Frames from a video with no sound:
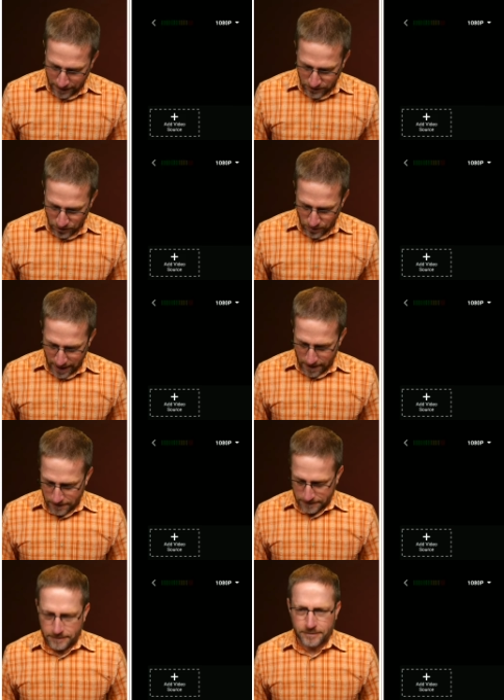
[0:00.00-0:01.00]
So
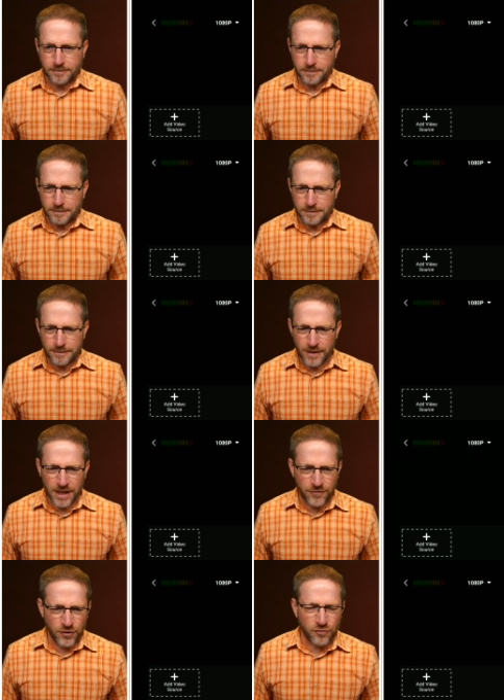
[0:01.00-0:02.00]
now,
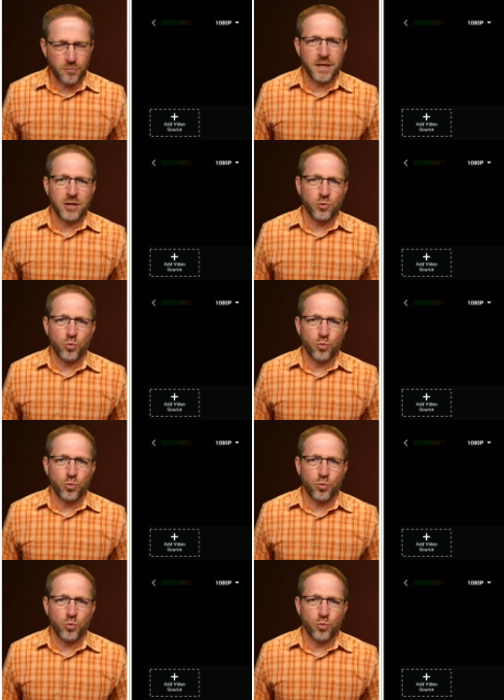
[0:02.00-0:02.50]
if you're familiar